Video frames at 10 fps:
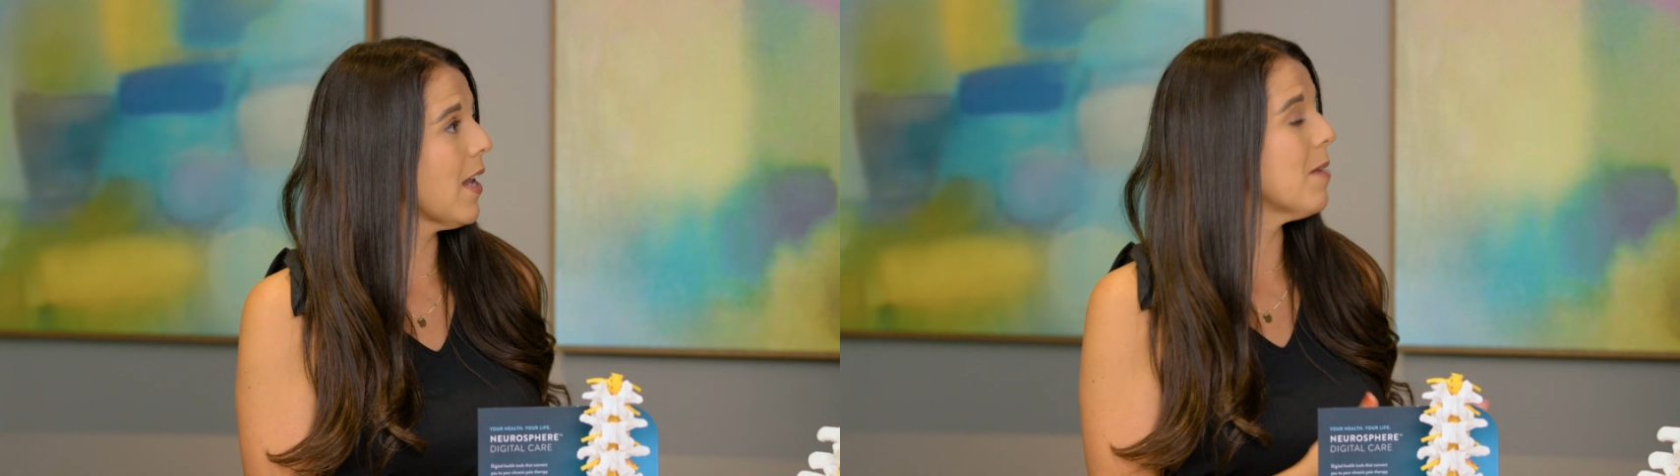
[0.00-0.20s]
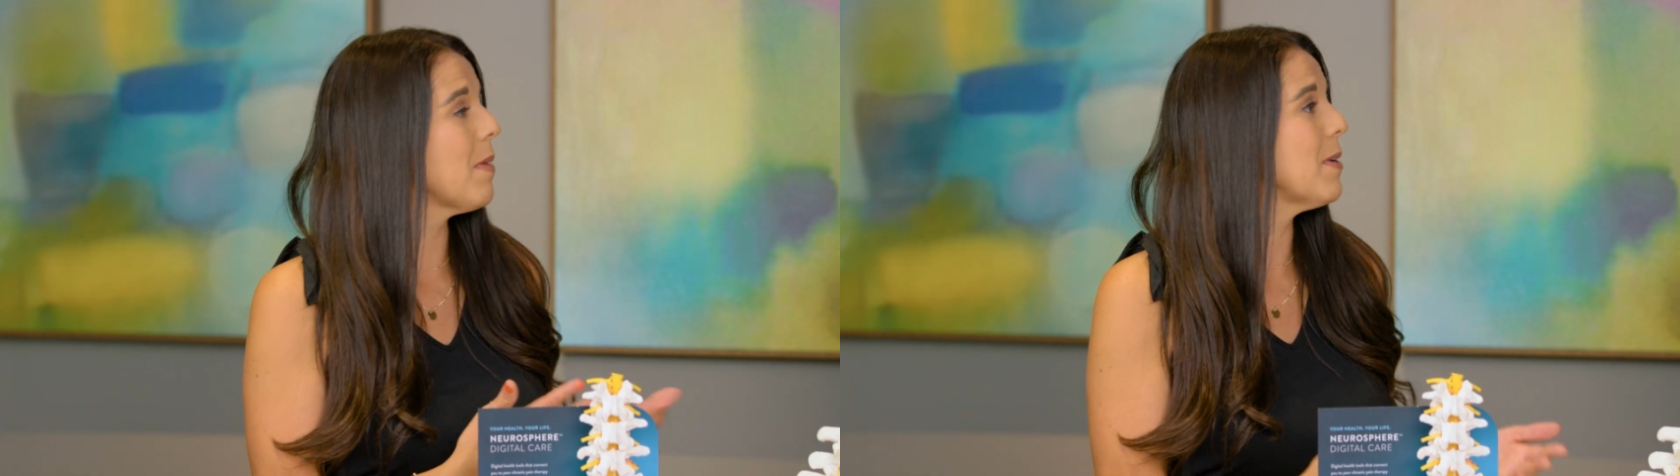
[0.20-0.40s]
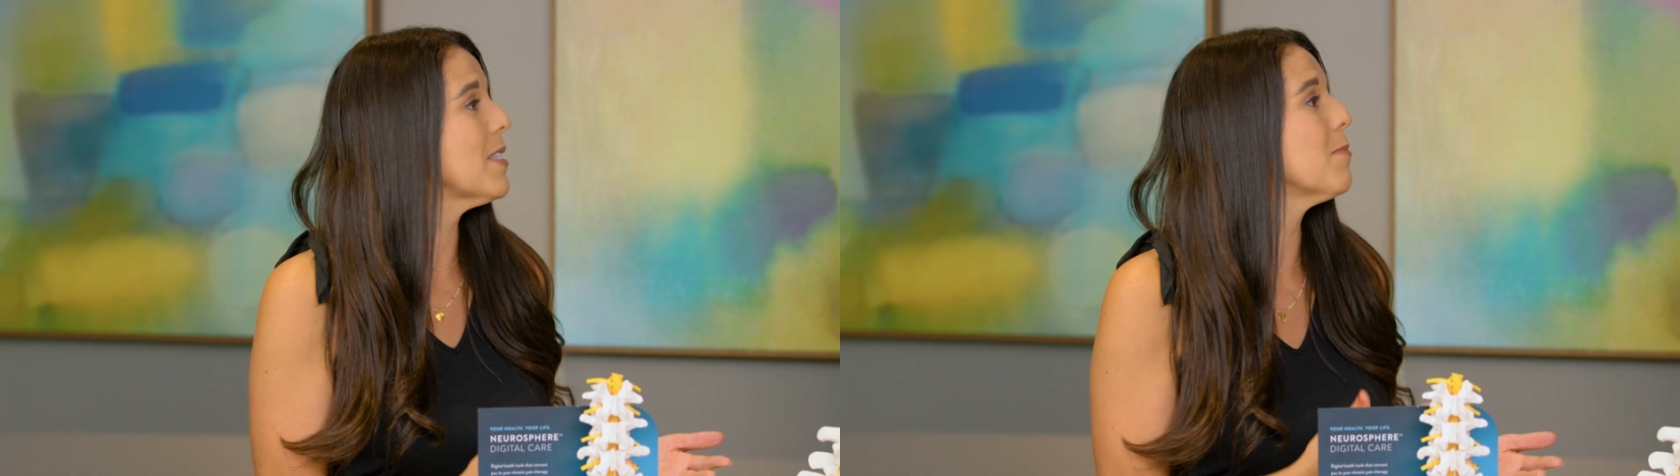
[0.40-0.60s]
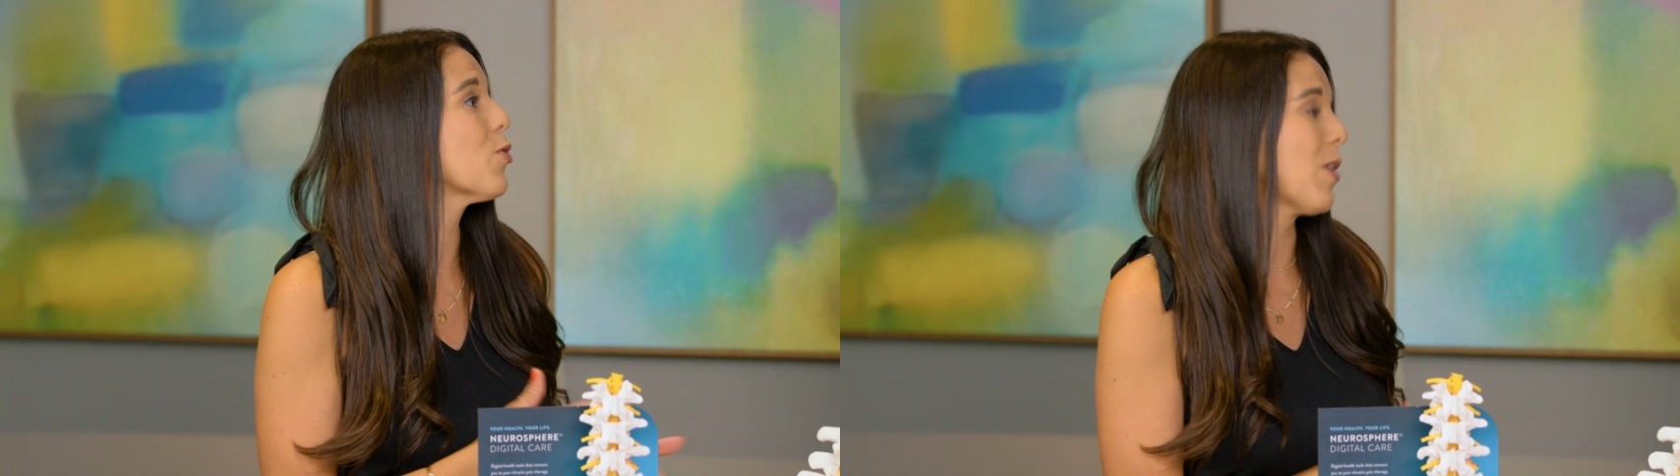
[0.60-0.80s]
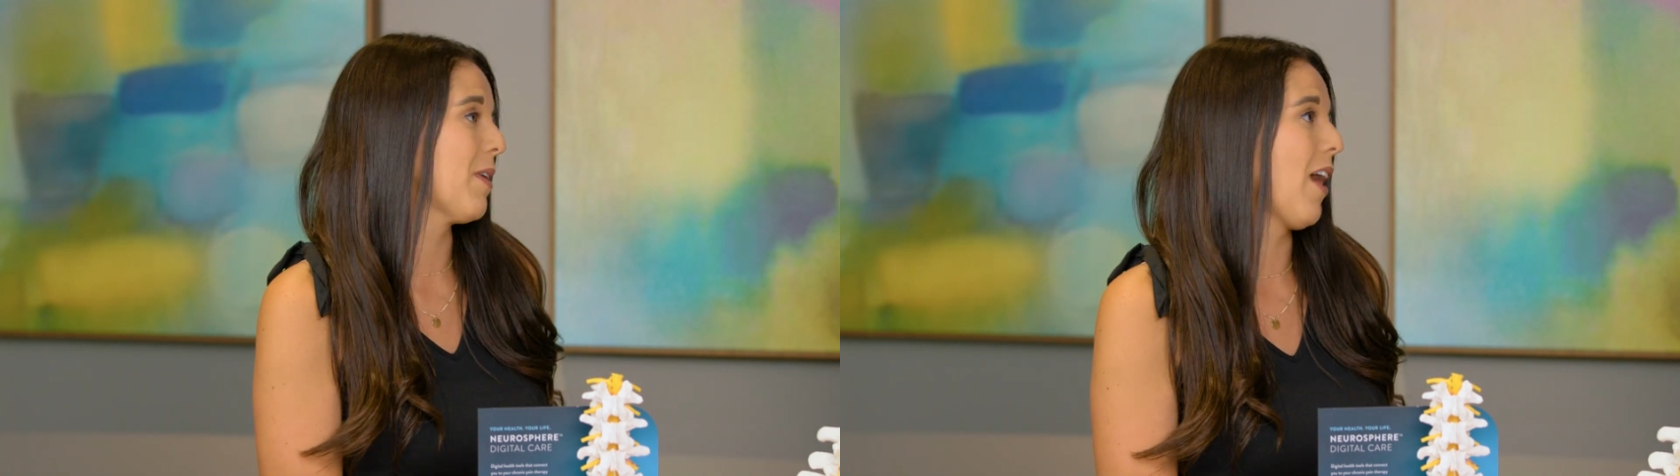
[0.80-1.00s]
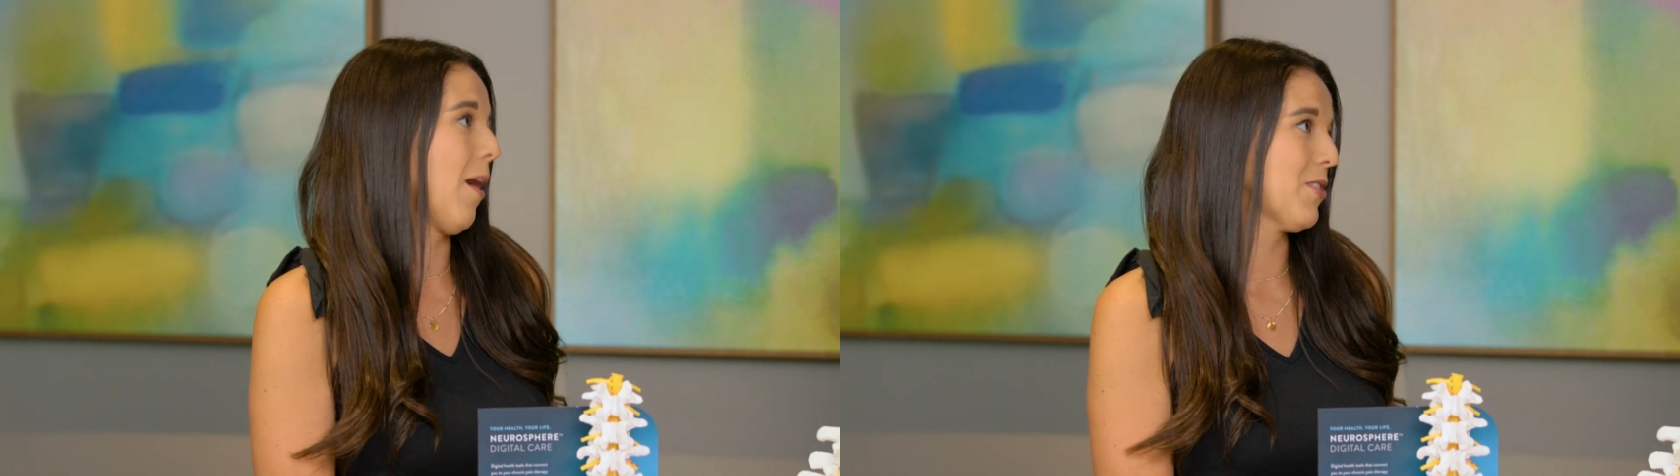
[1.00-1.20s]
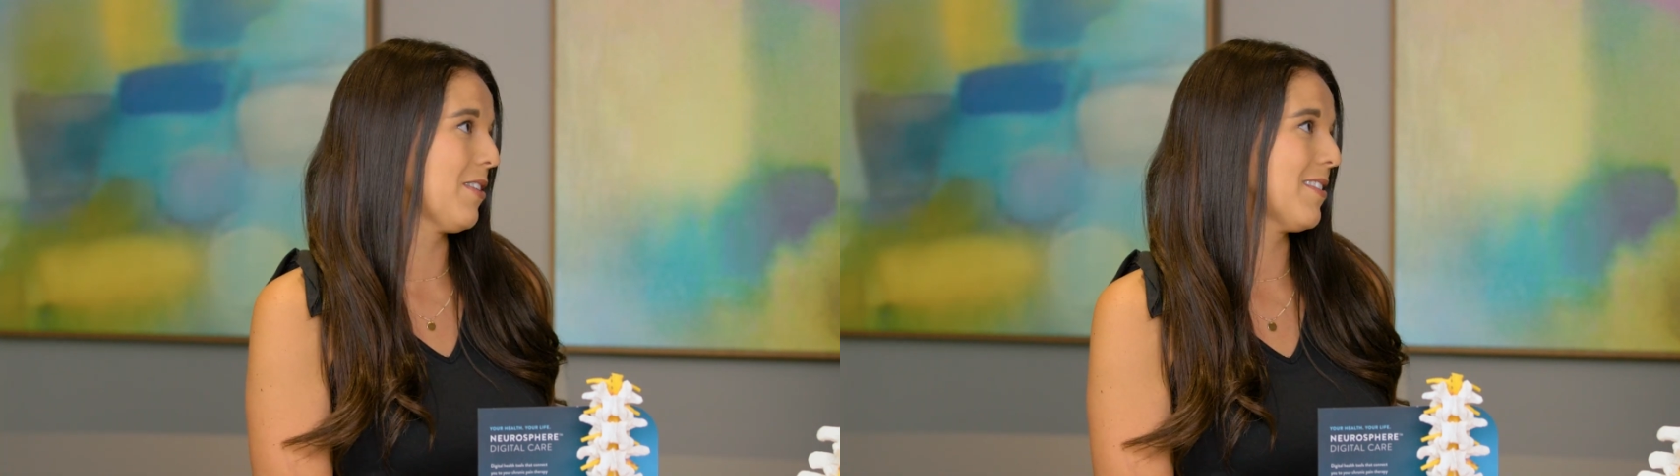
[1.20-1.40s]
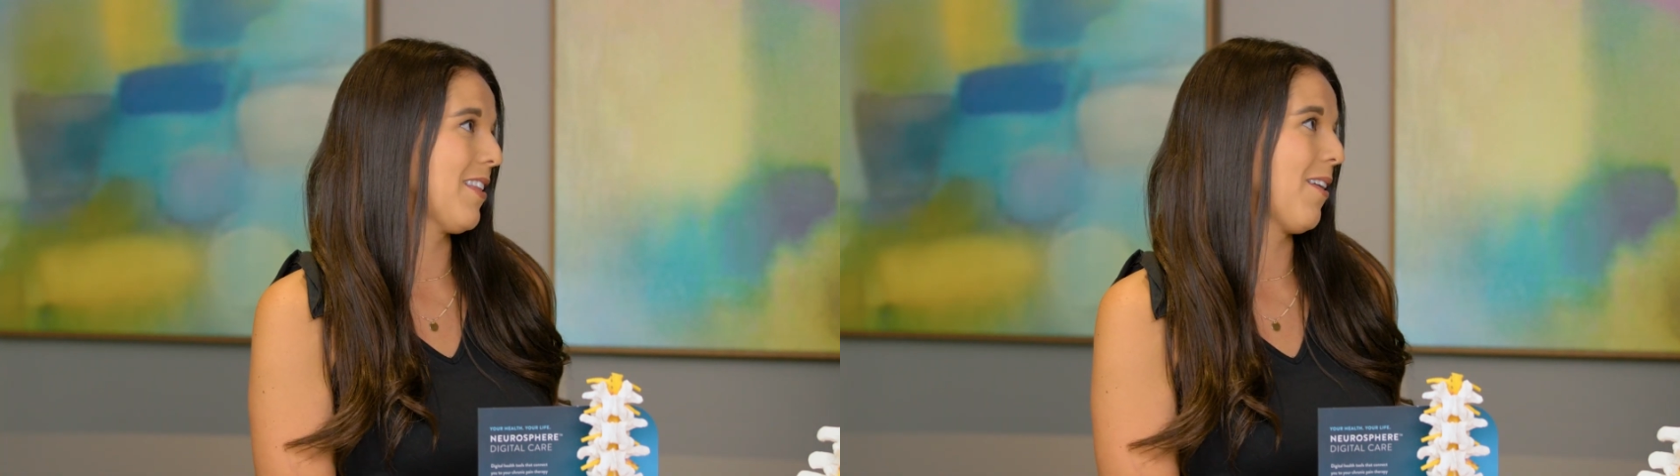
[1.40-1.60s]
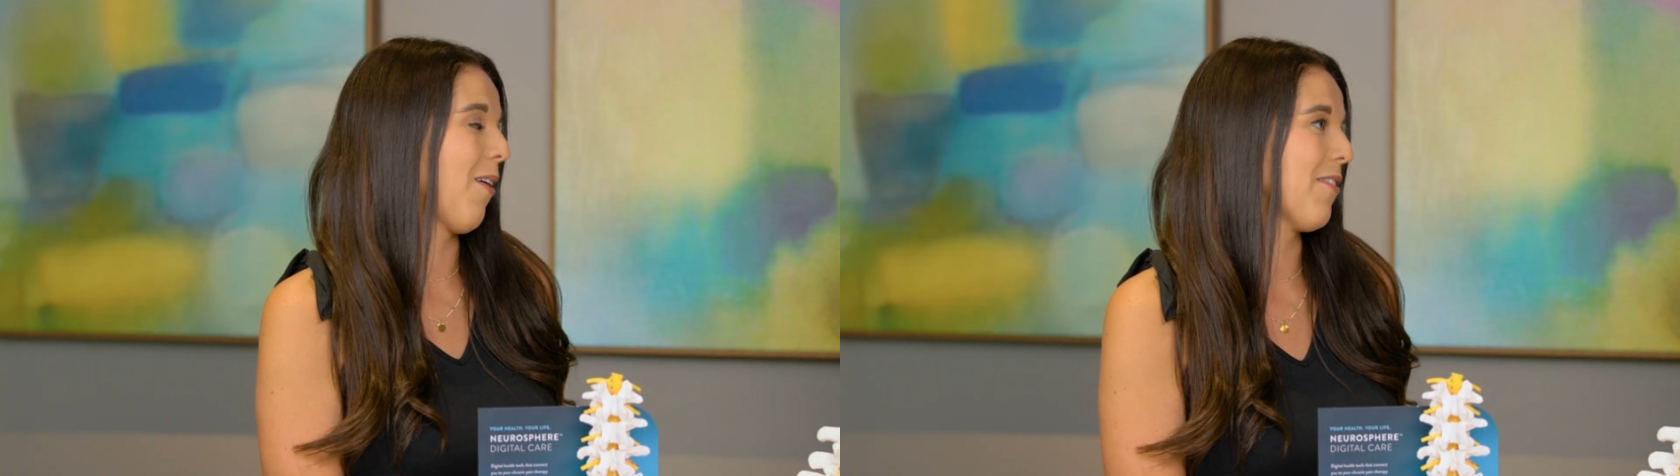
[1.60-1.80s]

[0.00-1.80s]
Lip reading: and maybe some treatment options that are